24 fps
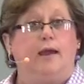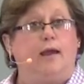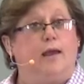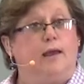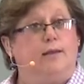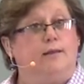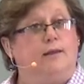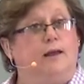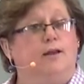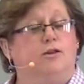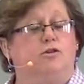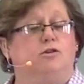
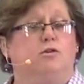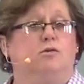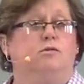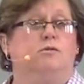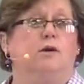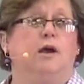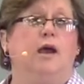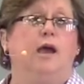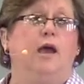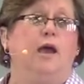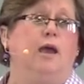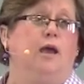And that's
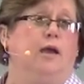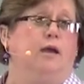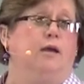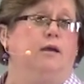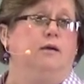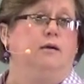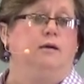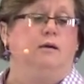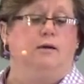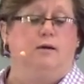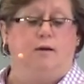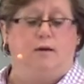okay.
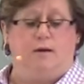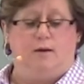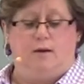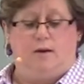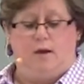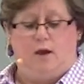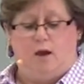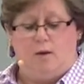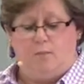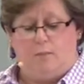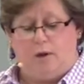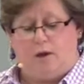
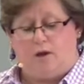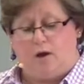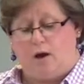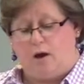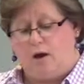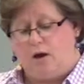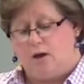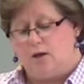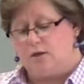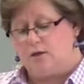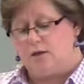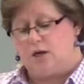
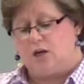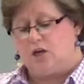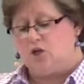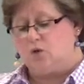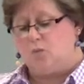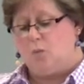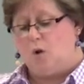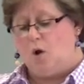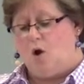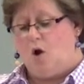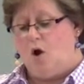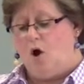Because as
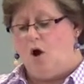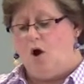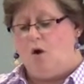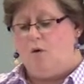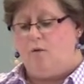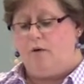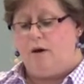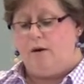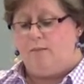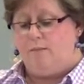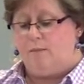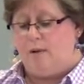Paul
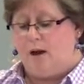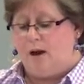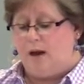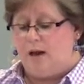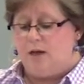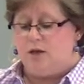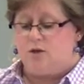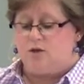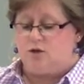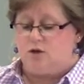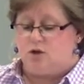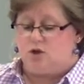
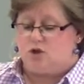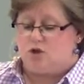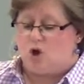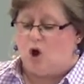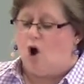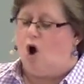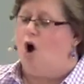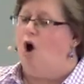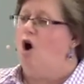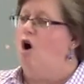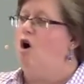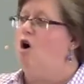reminds us,
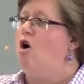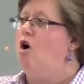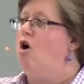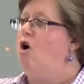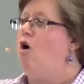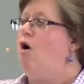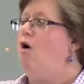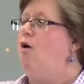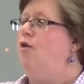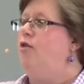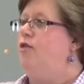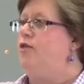
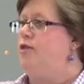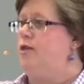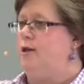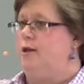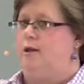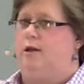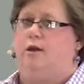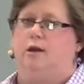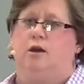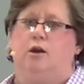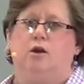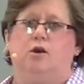all
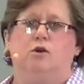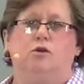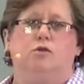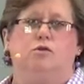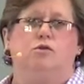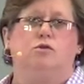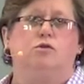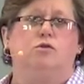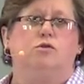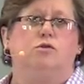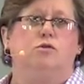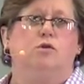
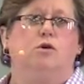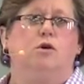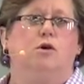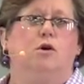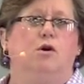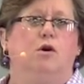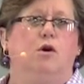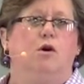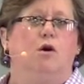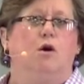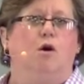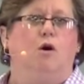things
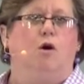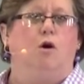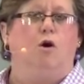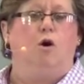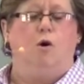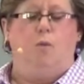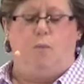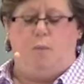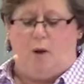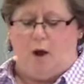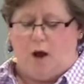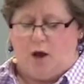
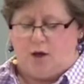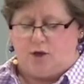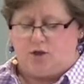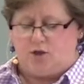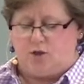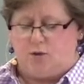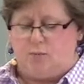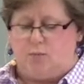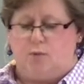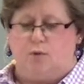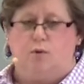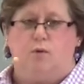are
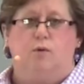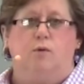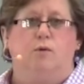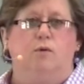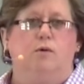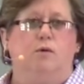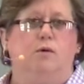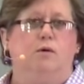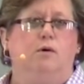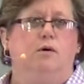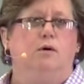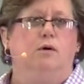possible
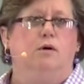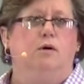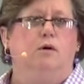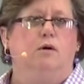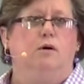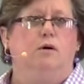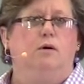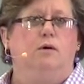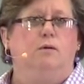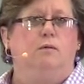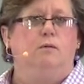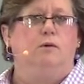
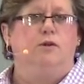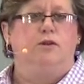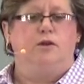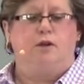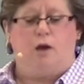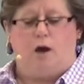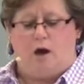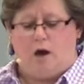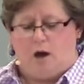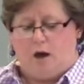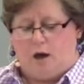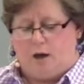with
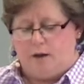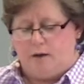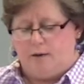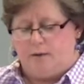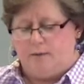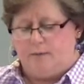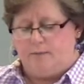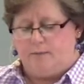God.